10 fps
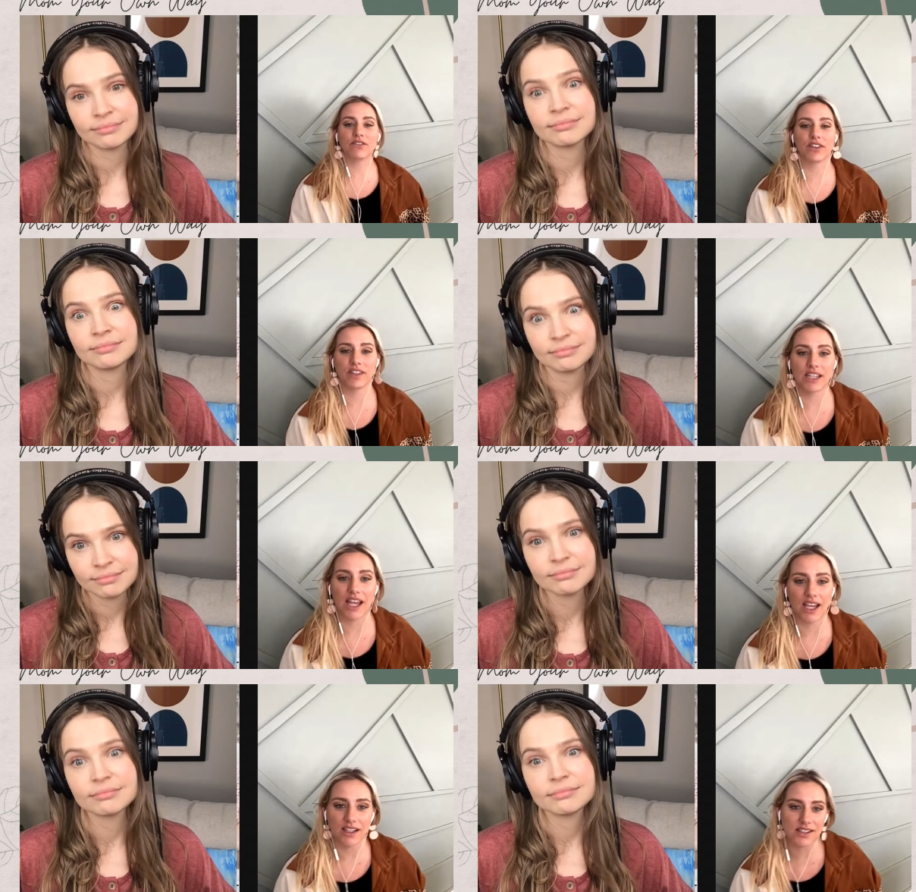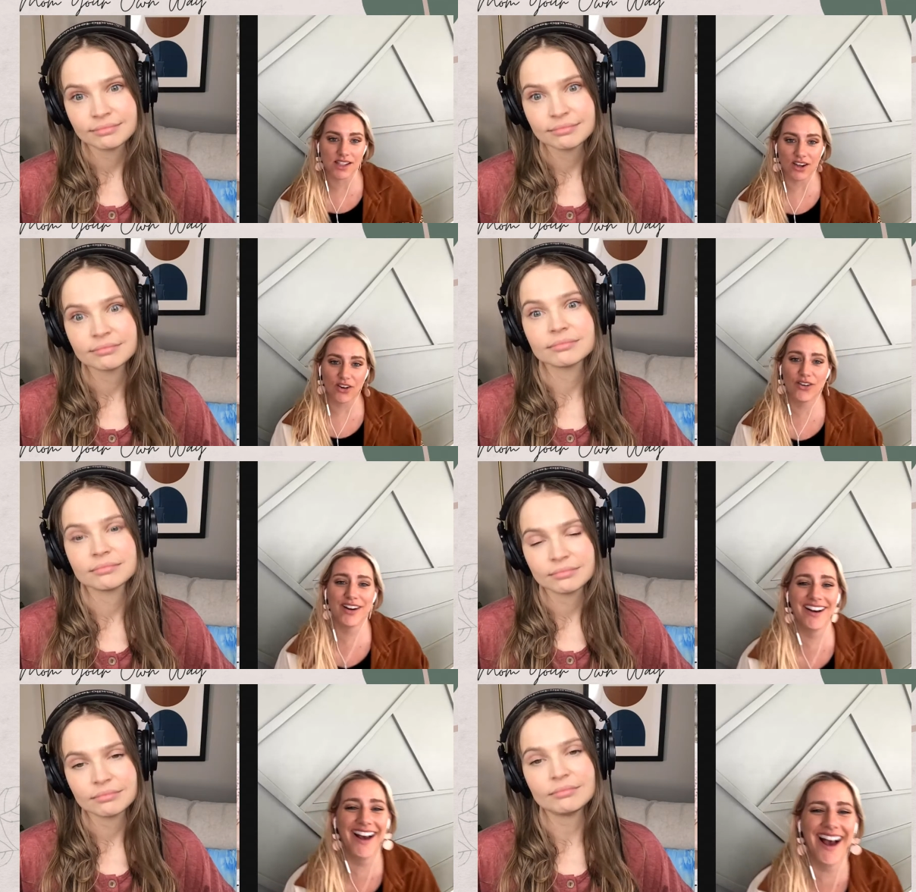Speaker 1: for the day. So
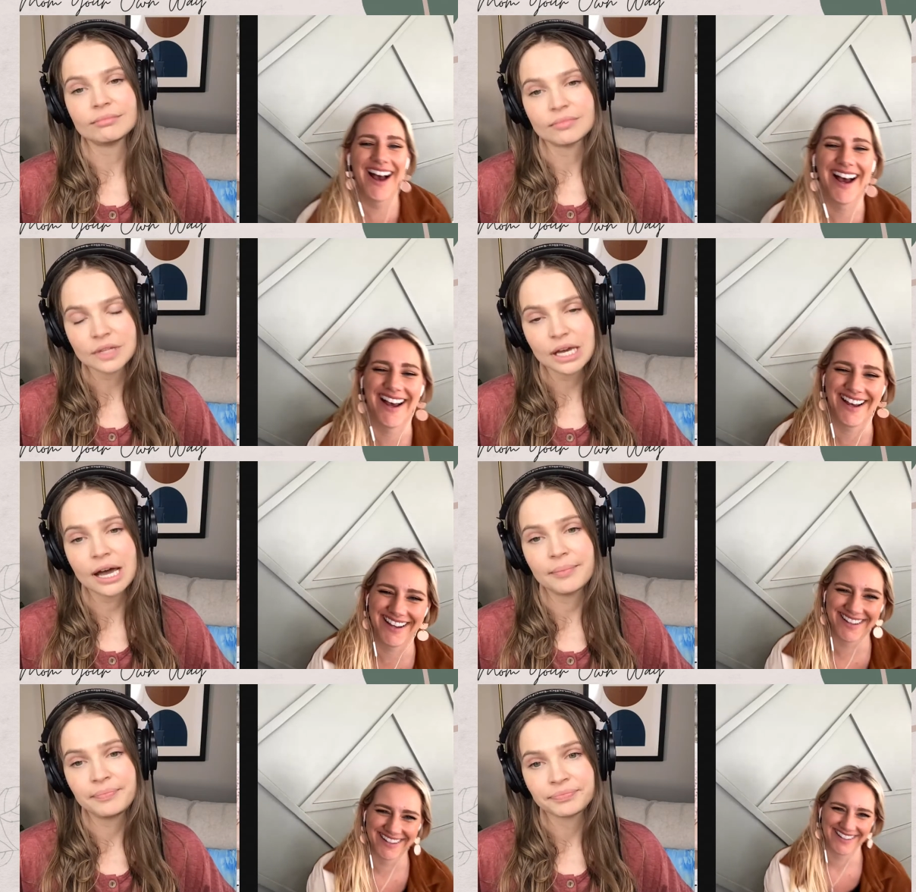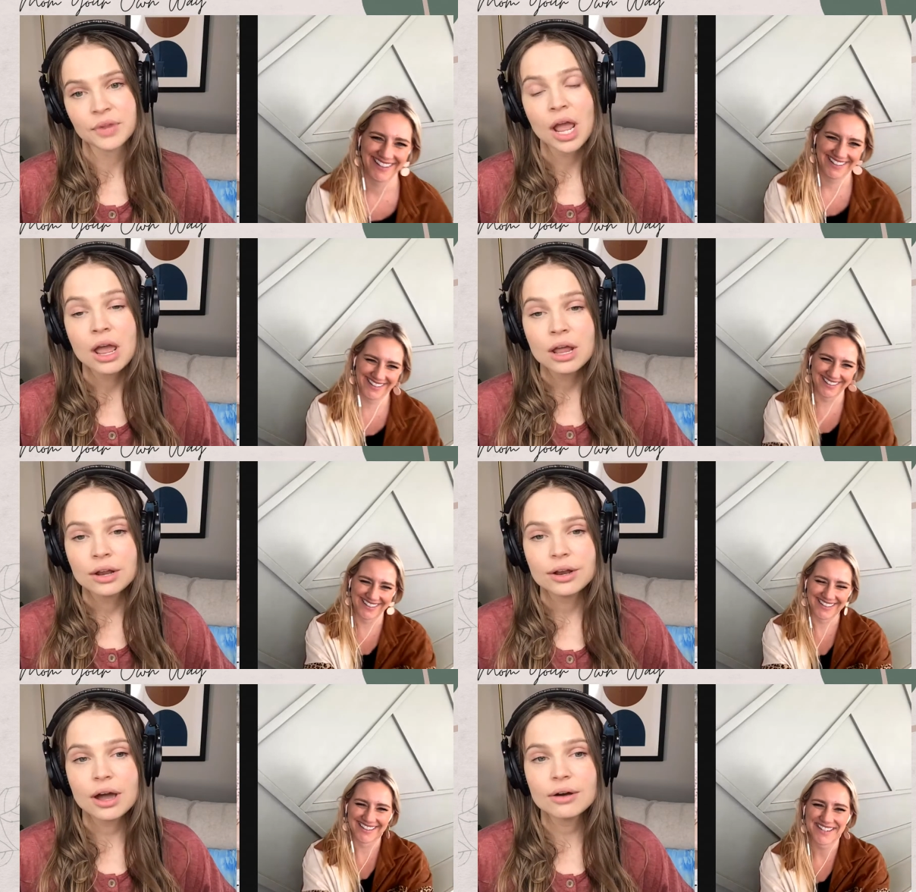
Speaker 2: yeah,
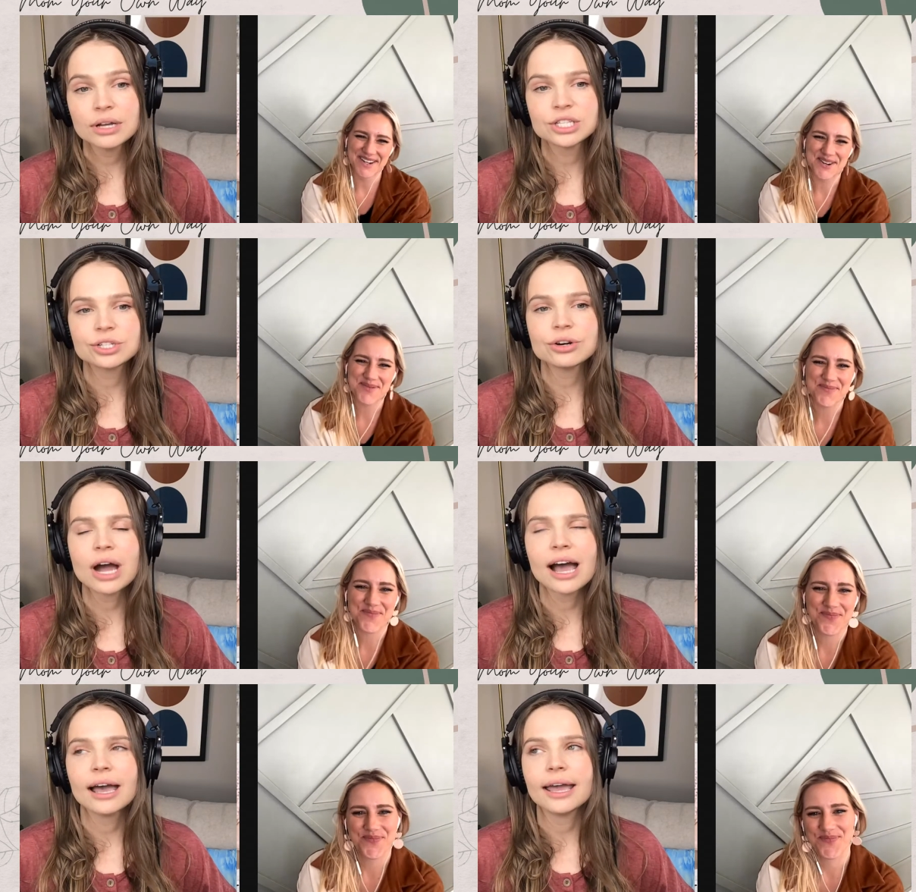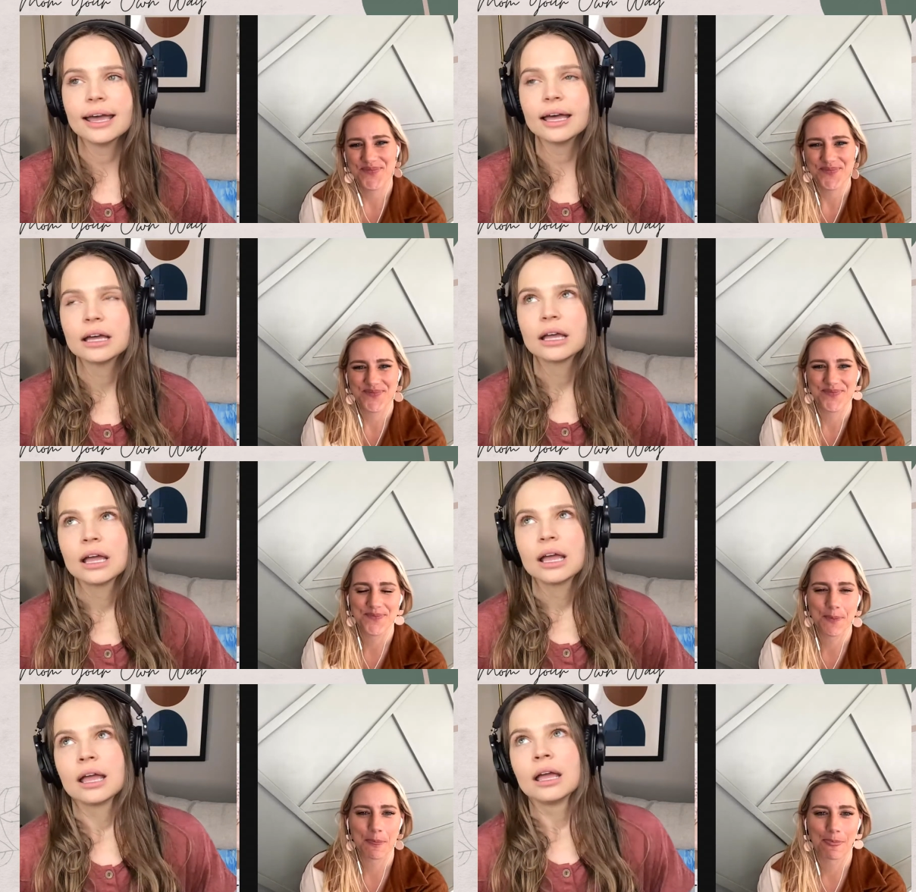no, it's true. I,
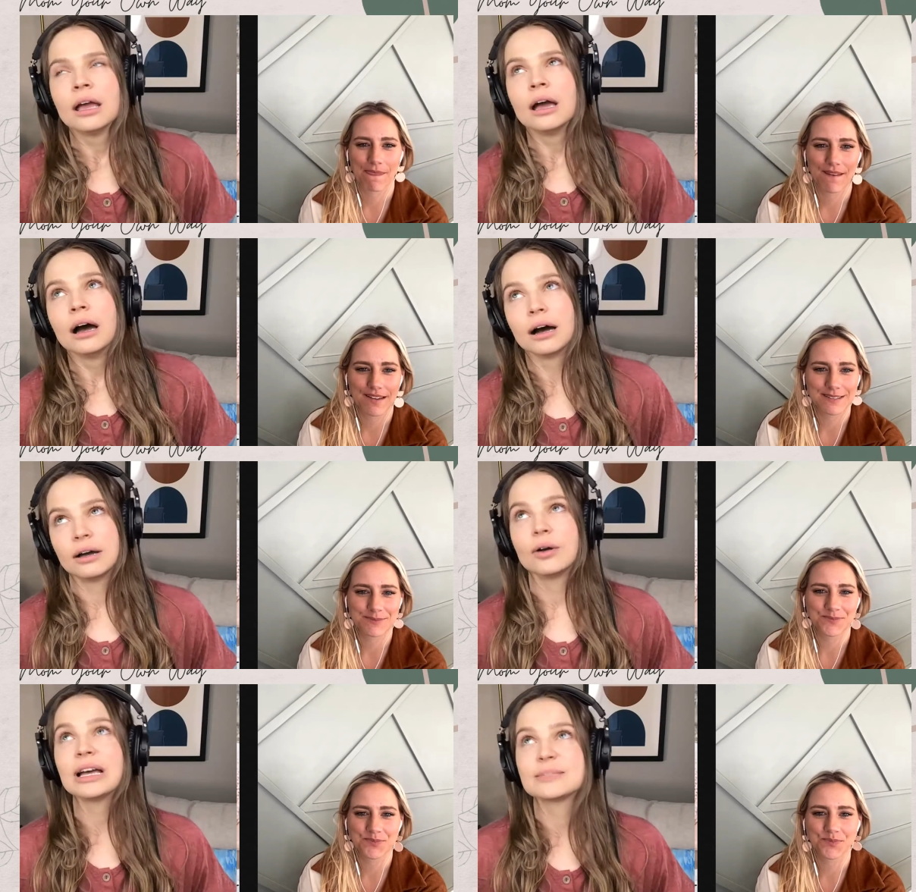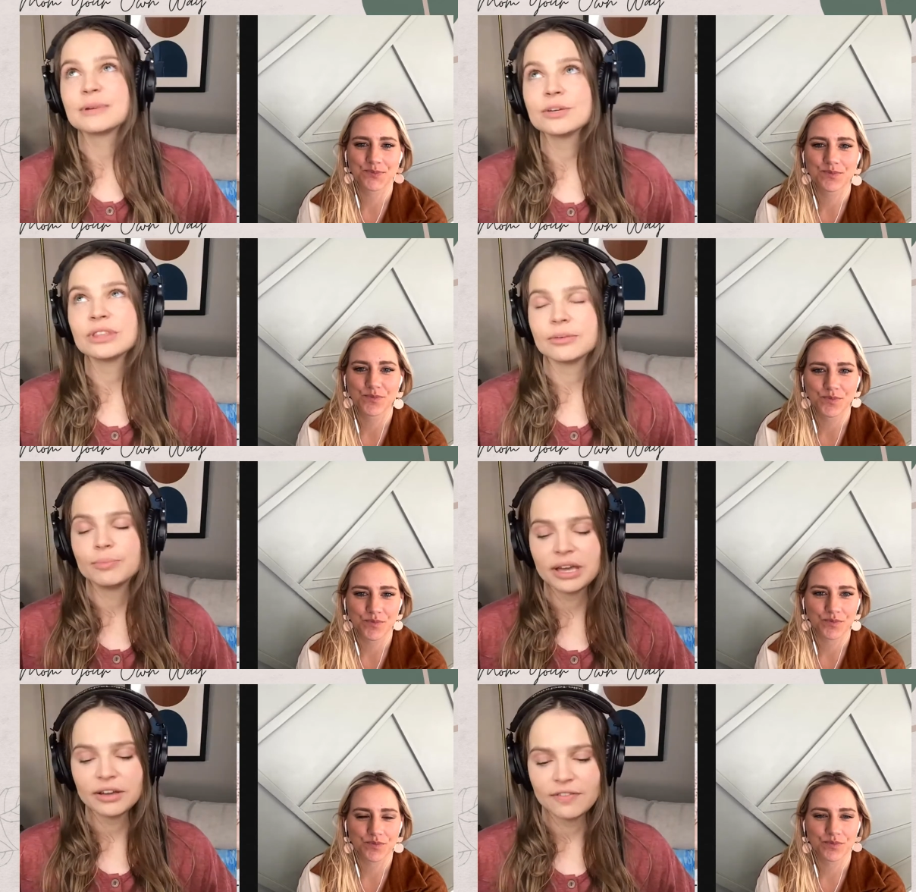uh, especially with a
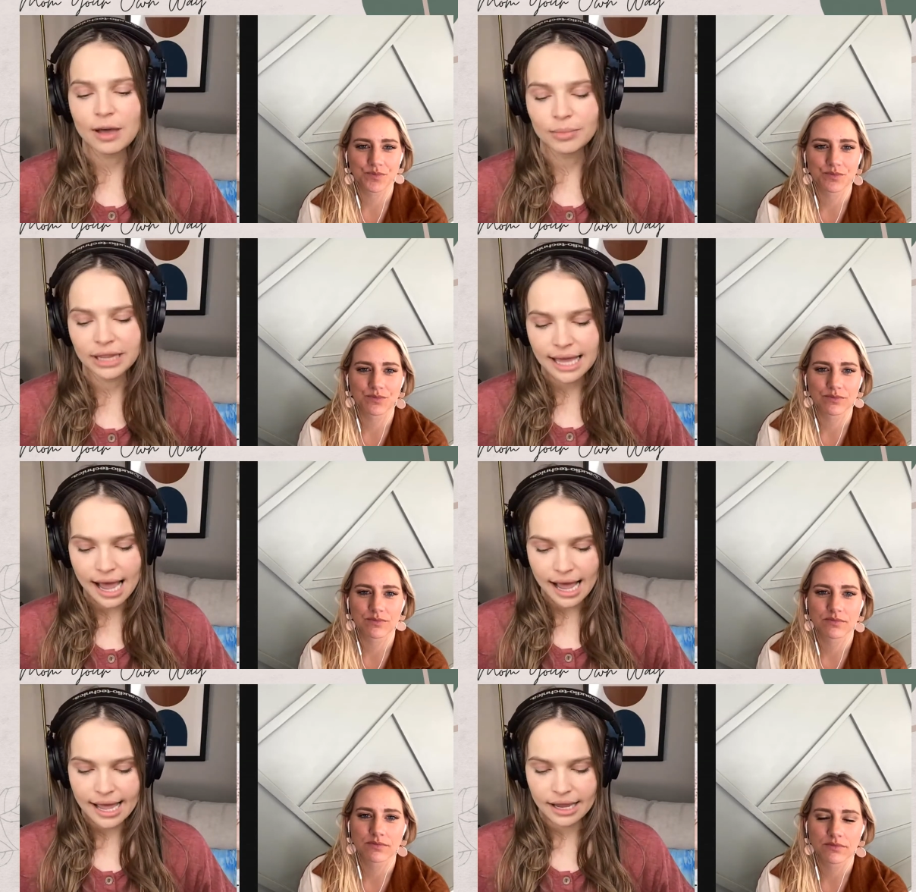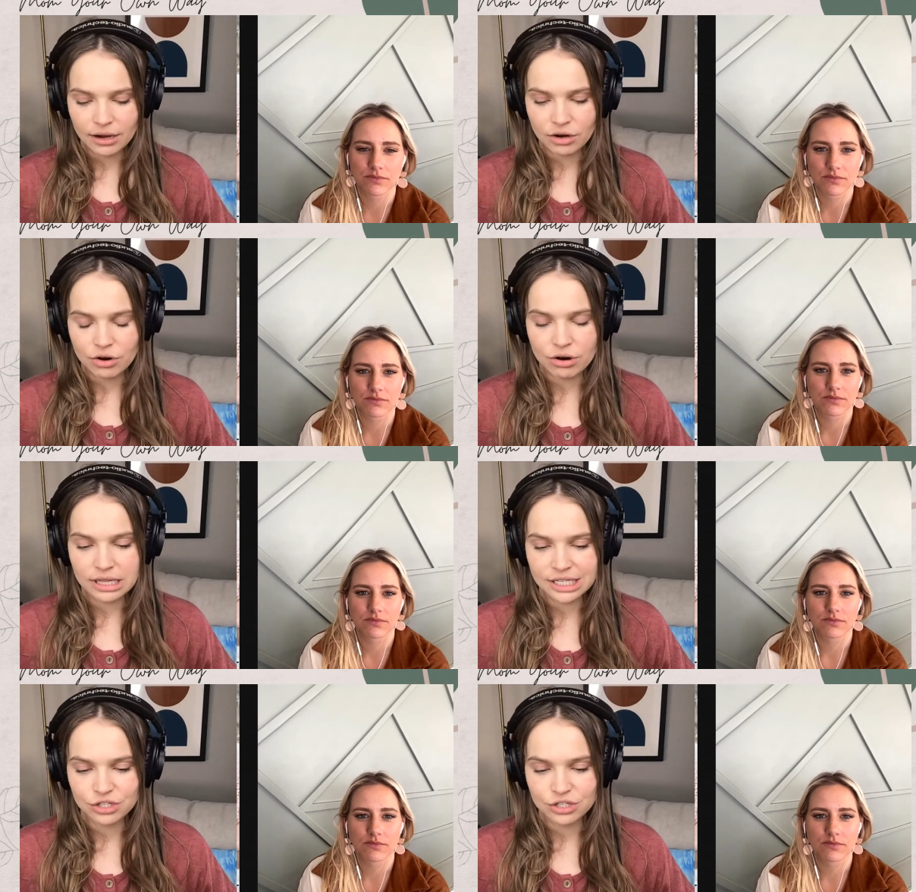big family, I currently